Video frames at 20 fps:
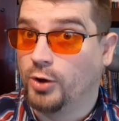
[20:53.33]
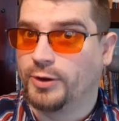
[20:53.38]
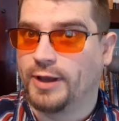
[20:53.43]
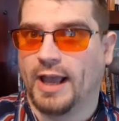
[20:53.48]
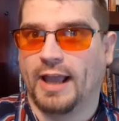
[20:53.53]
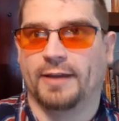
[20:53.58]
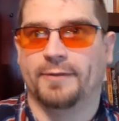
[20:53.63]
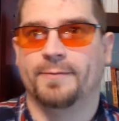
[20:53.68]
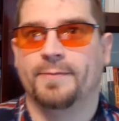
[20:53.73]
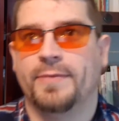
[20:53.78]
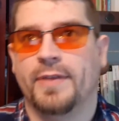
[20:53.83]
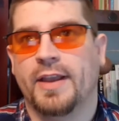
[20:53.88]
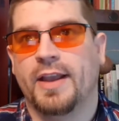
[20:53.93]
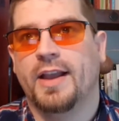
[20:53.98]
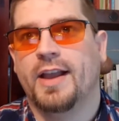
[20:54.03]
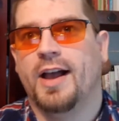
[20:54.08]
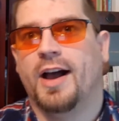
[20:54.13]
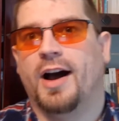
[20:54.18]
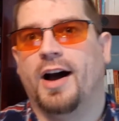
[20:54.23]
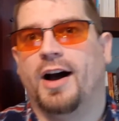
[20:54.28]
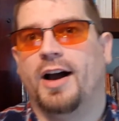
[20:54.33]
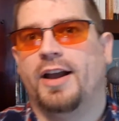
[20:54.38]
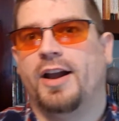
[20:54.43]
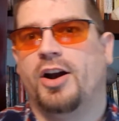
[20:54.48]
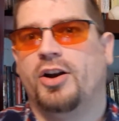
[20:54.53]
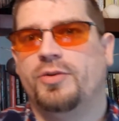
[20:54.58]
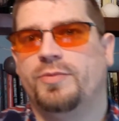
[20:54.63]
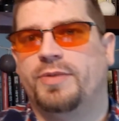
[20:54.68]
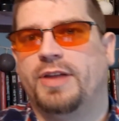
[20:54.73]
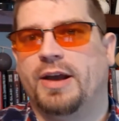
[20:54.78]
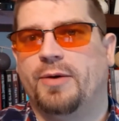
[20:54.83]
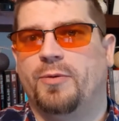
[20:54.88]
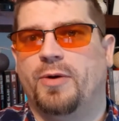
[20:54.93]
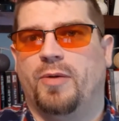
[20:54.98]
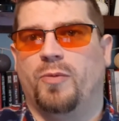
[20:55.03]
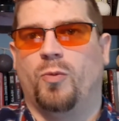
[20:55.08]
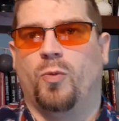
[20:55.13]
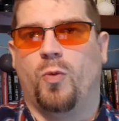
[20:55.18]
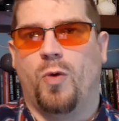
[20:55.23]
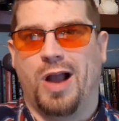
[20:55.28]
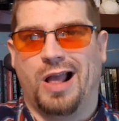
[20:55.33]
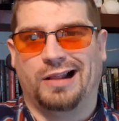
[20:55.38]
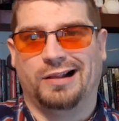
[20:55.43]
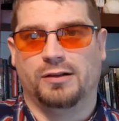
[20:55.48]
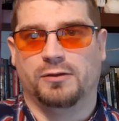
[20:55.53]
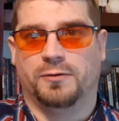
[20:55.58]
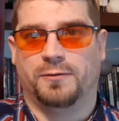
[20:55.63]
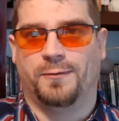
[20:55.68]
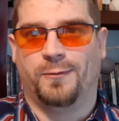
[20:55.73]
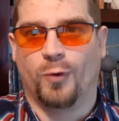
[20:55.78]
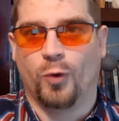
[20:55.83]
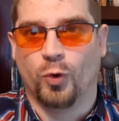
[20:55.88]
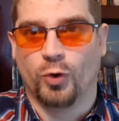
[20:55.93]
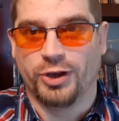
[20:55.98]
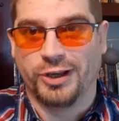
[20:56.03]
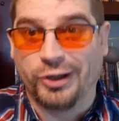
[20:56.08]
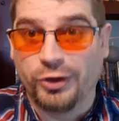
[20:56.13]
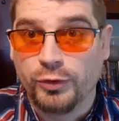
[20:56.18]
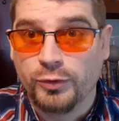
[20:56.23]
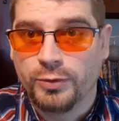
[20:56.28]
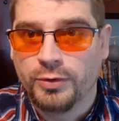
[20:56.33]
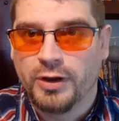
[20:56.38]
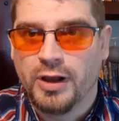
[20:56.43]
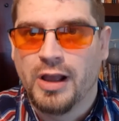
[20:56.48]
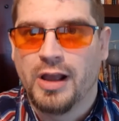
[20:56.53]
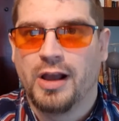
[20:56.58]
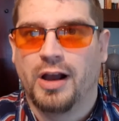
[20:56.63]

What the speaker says: Okay, I hope that went well for you.